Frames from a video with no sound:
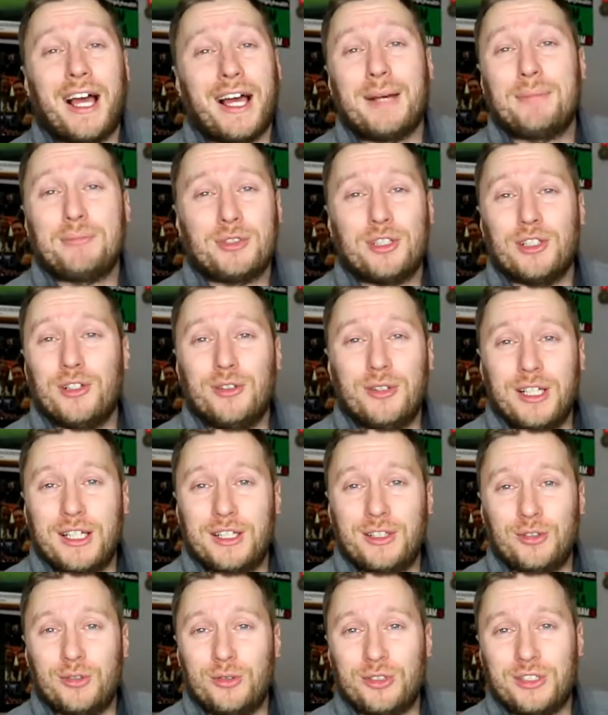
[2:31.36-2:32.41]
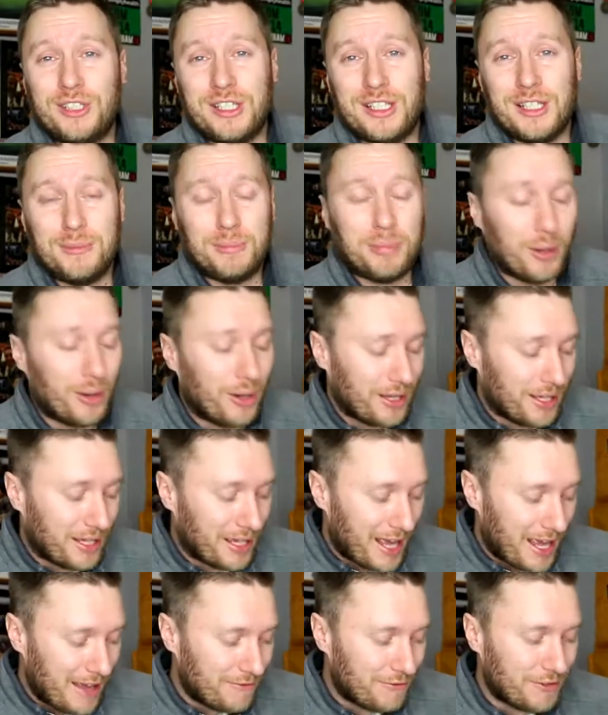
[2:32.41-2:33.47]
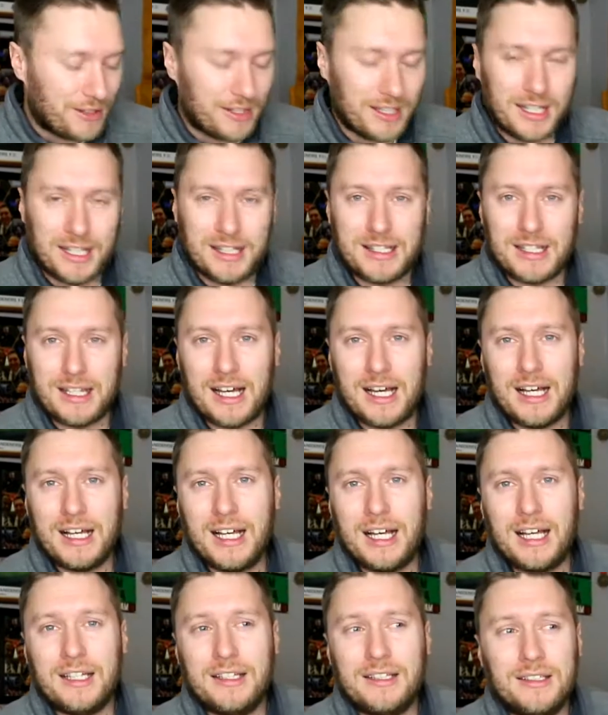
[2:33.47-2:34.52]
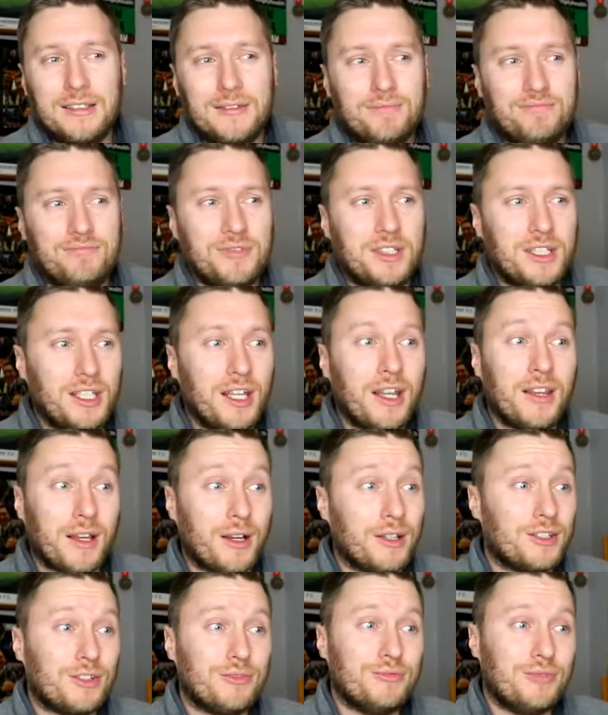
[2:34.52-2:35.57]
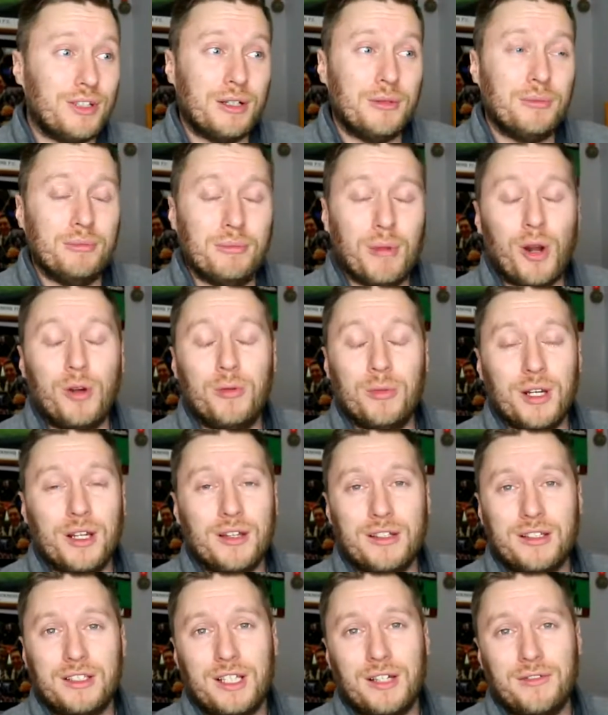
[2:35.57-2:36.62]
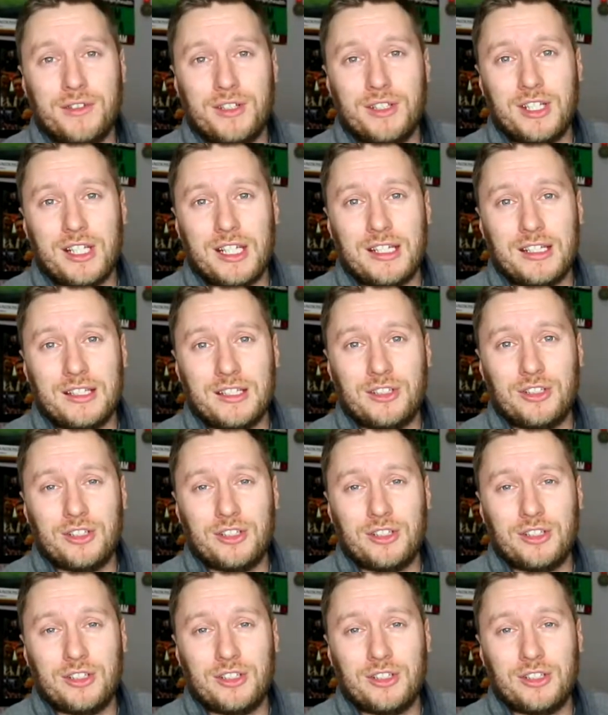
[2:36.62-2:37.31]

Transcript: absolutely exhausted. He put everything into that, and that's a real moment of the season.